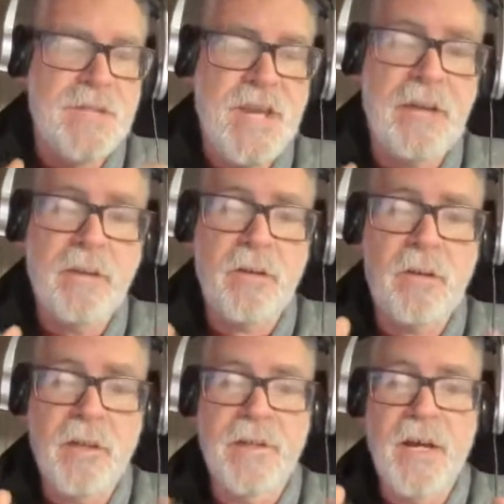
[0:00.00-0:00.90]

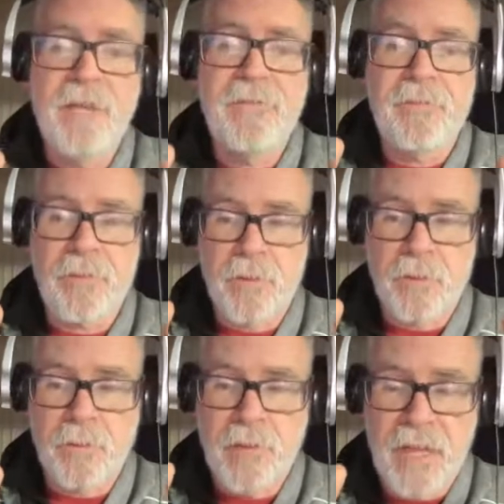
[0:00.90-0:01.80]
technical enough
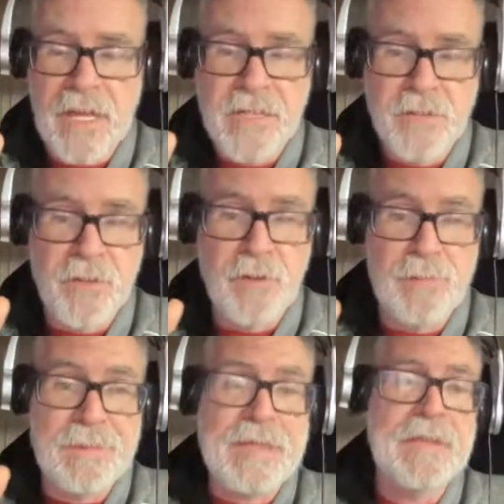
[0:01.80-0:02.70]
for the likes of you
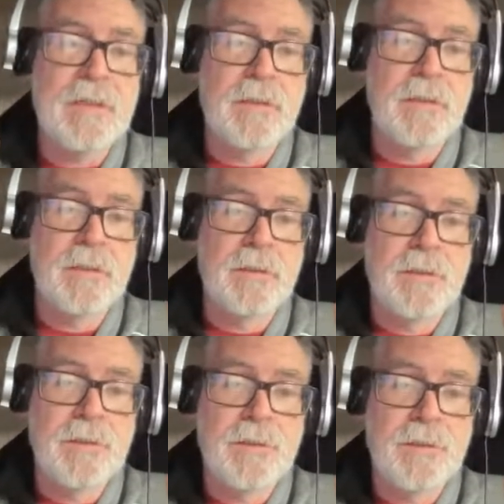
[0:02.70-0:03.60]
and me
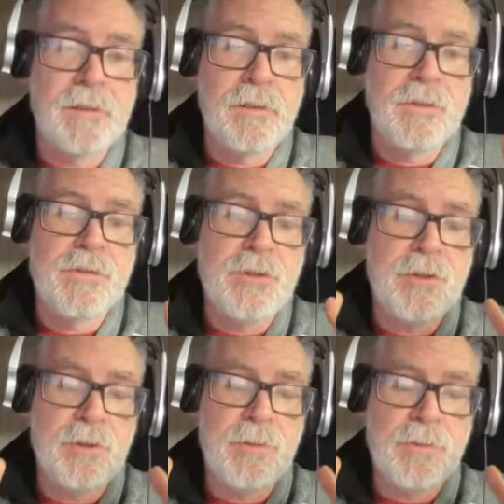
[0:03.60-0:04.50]

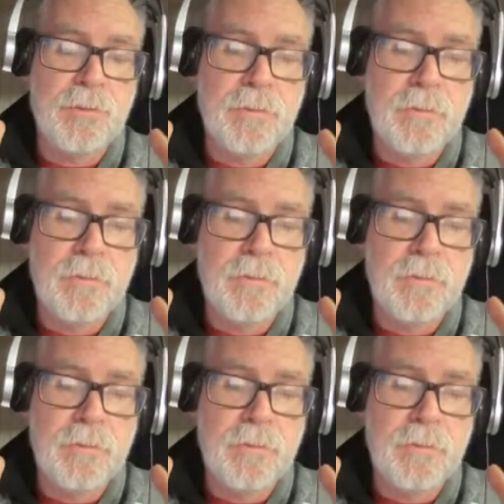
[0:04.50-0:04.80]
to